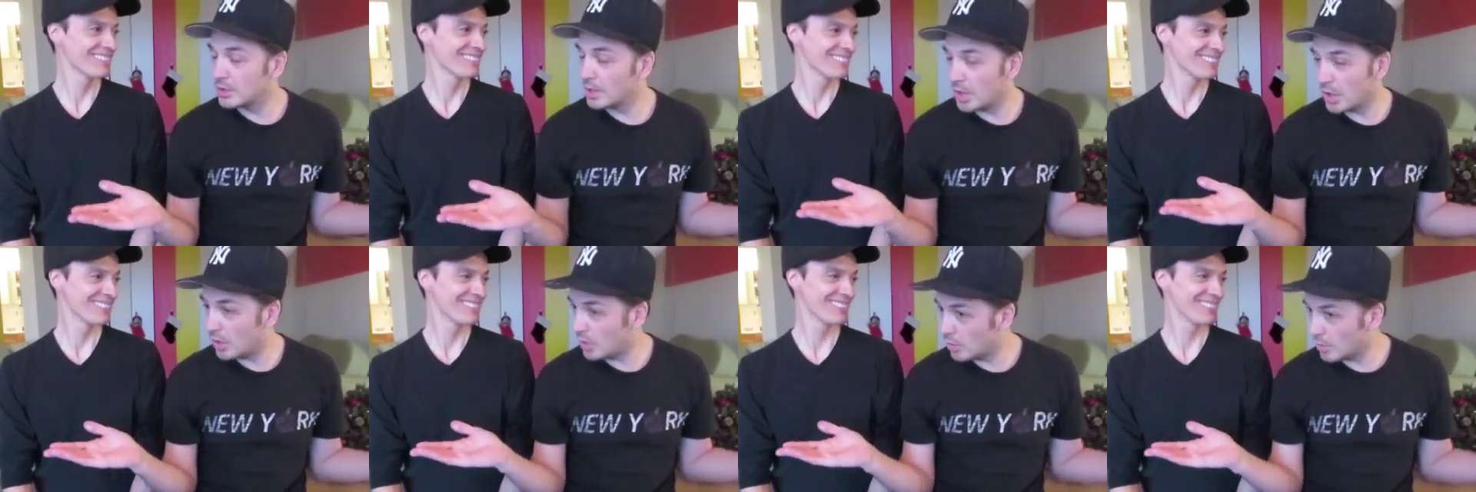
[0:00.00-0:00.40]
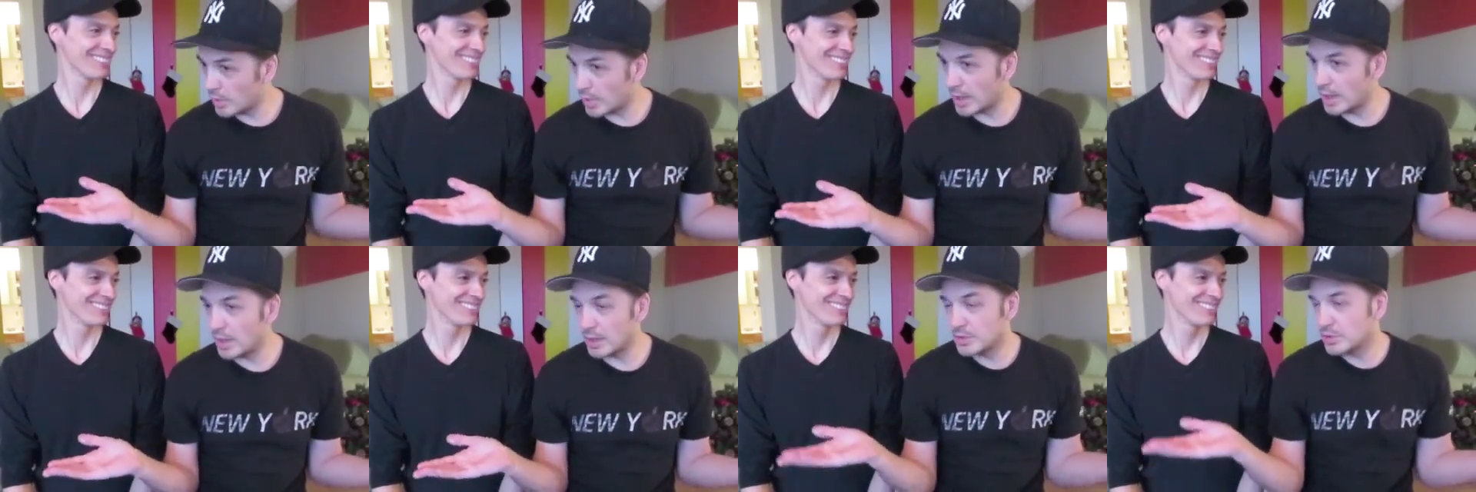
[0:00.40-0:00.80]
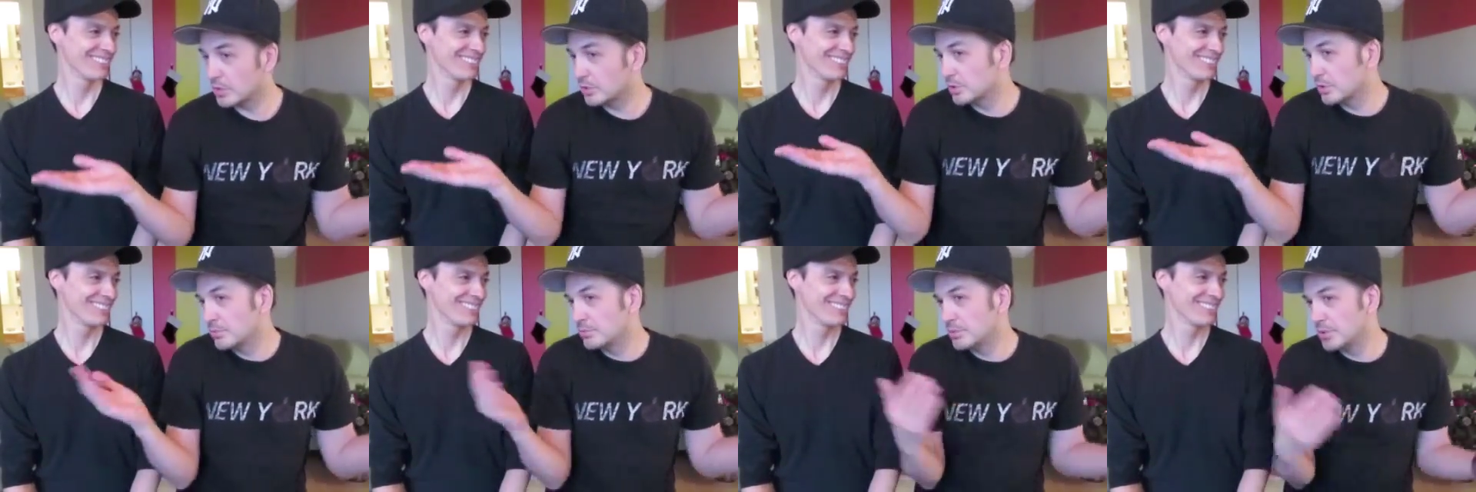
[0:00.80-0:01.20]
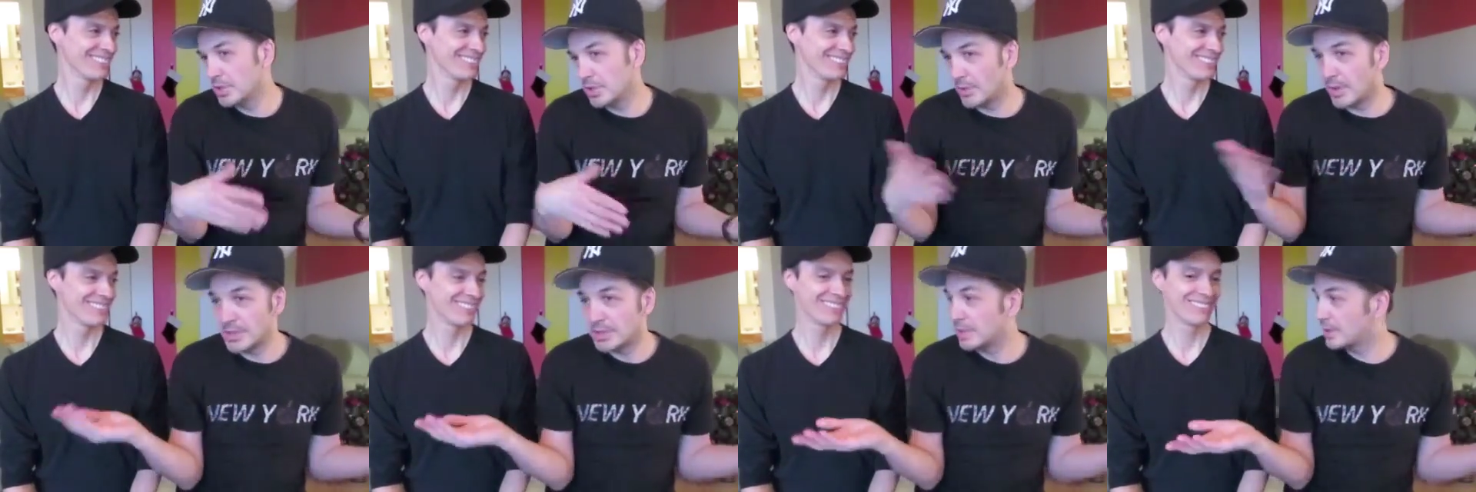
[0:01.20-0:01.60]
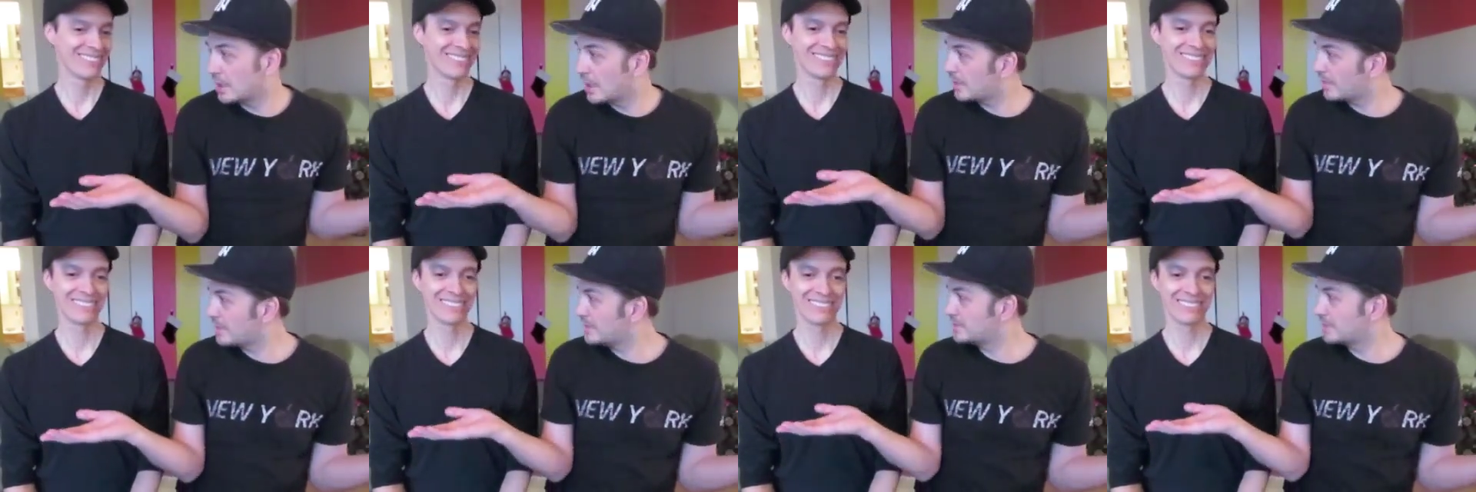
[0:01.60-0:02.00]
Speaker 1: No, I, I told him, you know, I
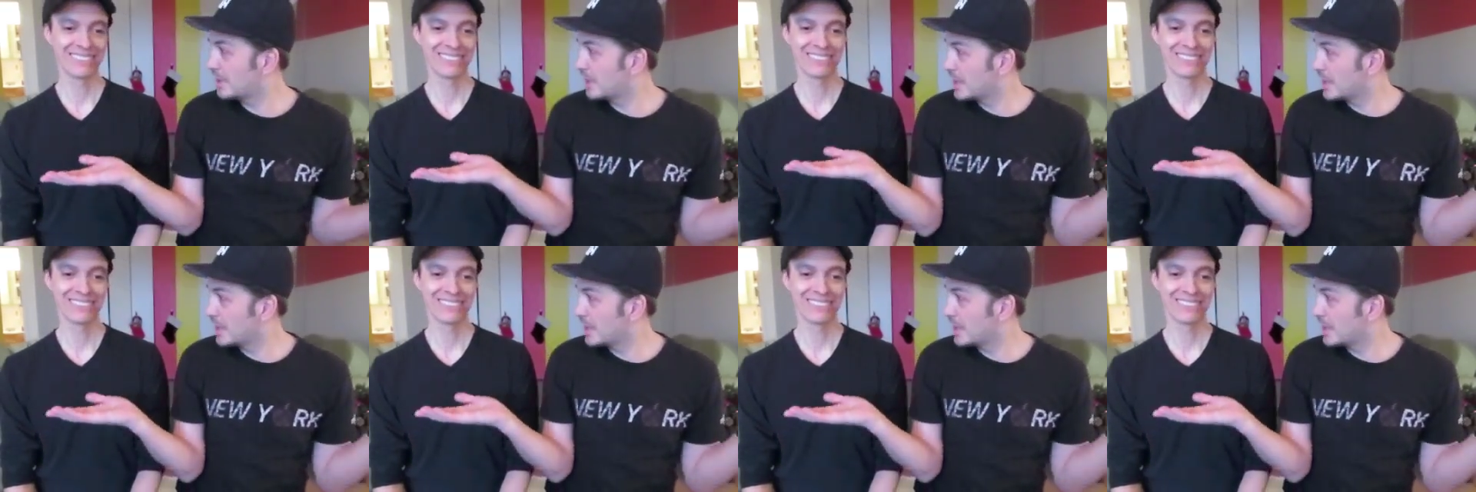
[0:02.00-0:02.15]
didn't like,